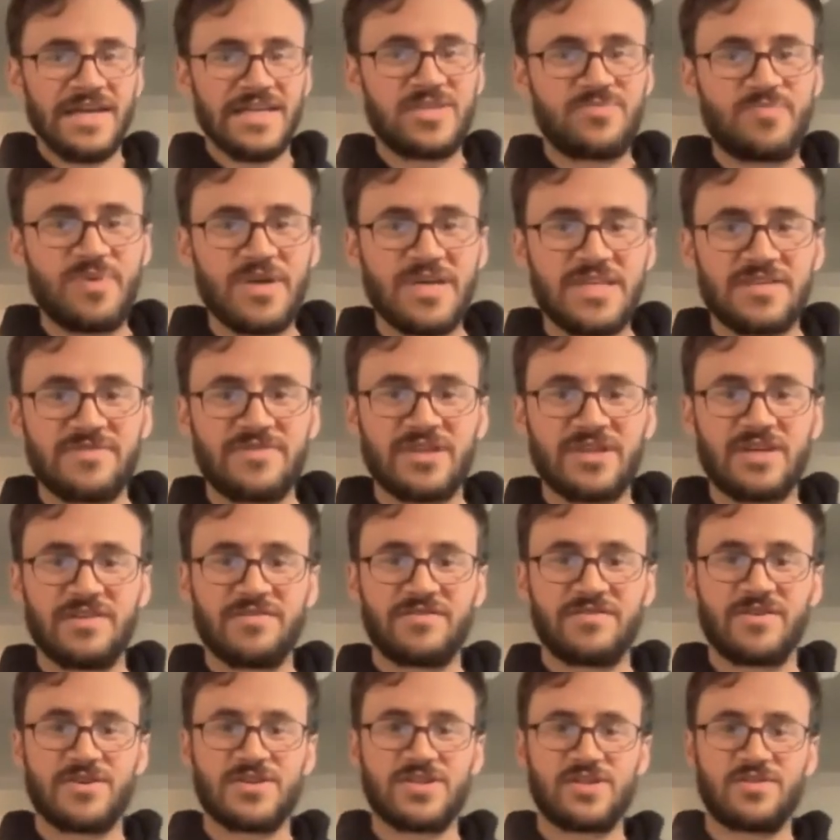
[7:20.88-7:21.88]
He speaks of the
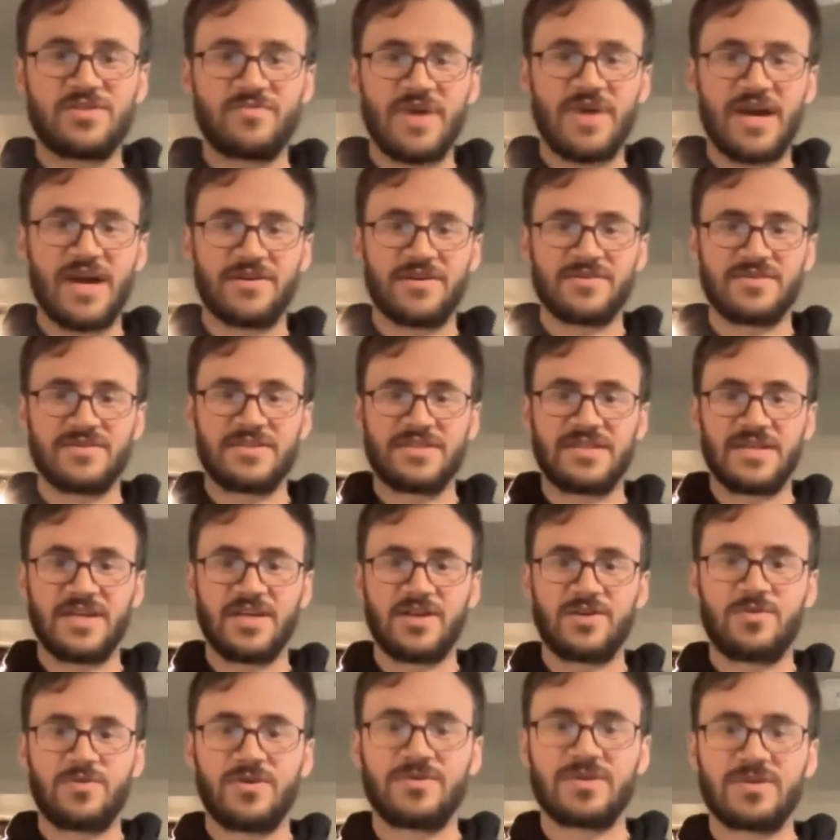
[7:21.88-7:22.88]
conversion of manners,
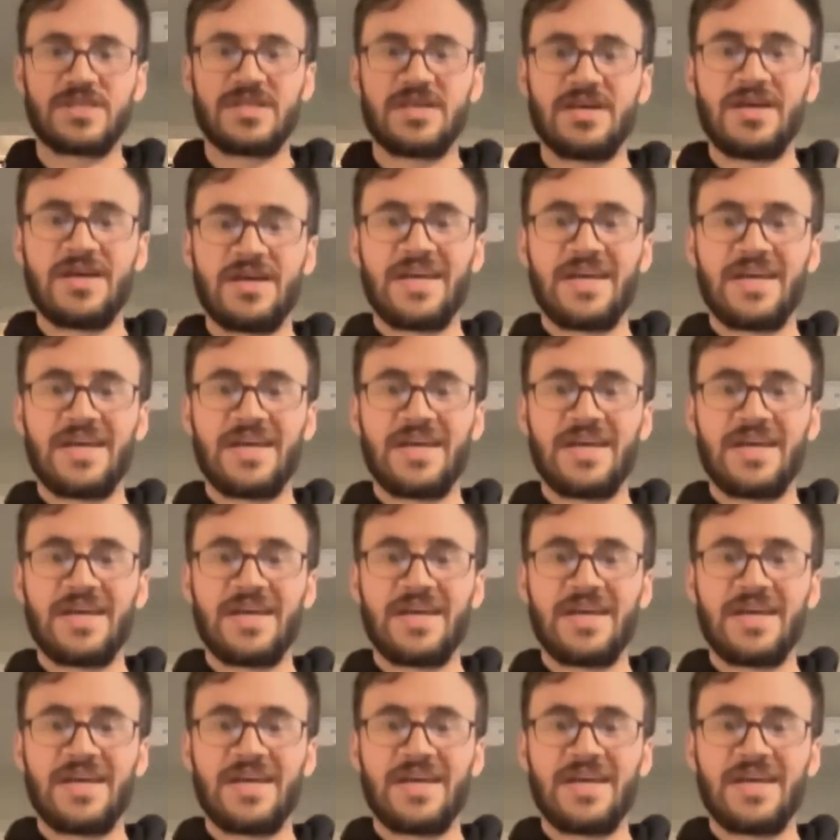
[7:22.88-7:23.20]
saying, quote,